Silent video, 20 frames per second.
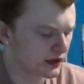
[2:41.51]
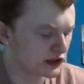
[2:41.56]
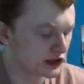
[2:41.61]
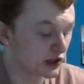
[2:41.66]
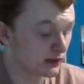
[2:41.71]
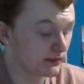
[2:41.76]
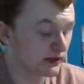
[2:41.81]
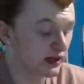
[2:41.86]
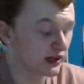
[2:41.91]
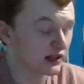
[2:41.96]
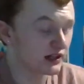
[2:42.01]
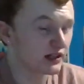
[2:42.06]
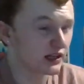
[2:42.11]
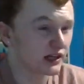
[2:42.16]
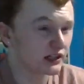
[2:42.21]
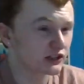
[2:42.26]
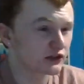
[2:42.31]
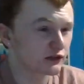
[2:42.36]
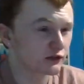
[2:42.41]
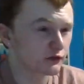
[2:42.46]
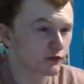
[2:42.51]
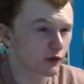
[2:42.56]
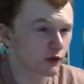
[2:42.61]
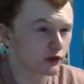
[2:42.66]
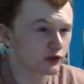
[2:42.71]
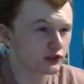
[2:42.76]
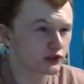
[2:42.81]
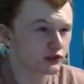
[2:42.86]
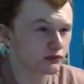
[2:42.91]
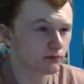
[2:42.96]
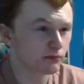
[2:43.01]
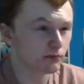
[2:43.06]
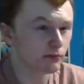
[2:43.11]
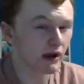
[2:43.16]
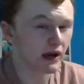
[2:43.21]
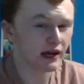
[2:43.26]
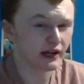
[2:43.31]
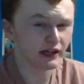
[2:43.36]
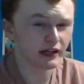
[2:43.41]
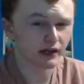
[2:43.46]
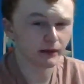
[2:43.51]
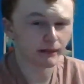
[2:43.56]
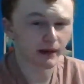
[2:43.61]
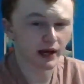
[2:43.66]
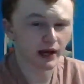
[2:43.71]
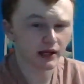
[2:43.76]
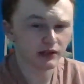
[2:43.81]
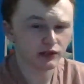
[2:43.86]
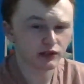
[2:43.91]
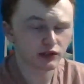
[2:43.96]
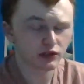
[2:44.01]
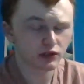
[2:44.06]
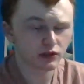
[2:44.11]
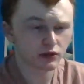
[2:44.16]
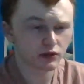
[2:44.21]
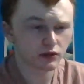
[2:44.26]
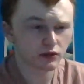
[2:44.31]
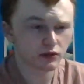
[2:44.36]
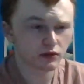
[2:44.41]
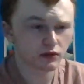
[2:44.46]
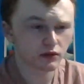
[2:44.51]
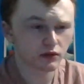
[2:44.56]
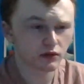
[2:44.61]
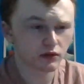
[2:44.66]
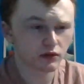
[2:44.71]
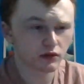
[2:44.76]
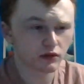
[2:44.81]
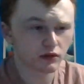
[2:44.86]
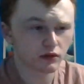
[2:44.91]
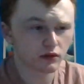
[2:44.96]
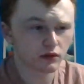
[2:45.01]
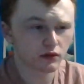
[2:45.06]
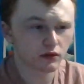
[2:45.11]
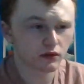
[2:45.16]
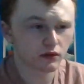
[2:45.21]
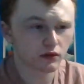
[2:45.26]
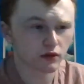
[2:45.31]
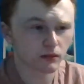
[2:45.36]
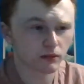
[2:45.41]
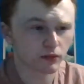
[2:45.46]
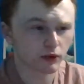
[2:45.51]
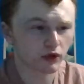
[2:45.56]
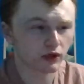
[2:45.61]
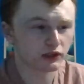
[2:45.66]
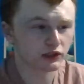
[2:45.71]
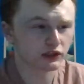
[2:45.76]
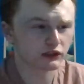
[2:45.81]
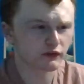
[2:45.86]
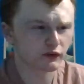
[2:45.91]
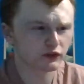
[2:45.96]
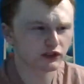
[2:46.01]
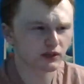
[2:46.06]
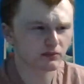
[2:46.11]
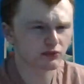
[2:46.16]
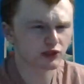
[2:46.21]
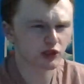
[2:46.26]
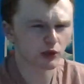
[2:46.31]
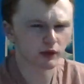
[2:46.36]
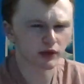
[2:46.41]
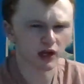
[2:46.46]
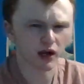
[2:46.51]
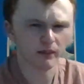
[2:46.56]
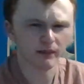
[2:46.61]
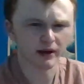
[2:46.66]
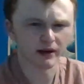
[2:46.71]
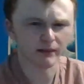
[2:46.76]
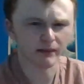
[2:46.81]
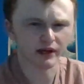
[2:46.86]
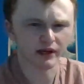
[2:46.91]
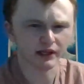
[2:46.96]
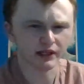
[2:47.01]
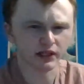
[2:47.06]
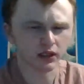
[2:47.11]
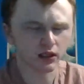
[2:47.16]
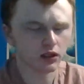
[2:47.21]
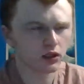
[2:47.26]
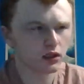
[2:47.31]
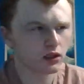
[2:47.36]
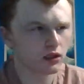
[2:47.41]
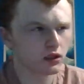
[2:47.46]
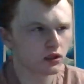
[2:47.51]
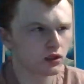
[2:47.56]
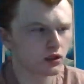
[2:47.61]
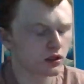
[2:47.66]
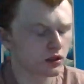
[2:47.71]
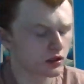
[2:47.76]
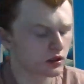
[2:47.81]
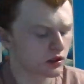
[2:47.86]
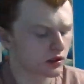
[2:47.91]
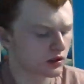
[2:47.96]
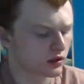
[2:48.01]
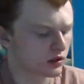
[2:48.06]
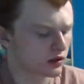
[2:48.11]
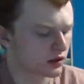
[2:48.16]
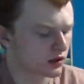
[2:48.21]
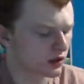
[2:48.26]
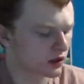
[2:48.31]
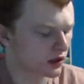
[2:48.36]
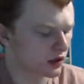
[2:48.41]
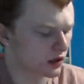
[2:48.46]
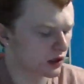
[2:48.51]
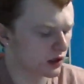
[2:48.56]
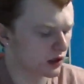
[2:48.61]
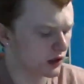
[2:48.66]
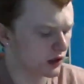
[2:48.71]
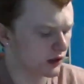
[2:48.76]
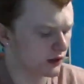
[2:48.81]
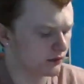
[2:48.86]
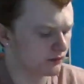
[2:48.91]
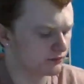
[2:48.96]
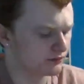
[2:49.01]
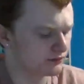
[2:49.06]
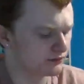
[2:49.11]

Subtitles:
going to be LA Knight's first Mania match. It's his first time showing up at a Mania. I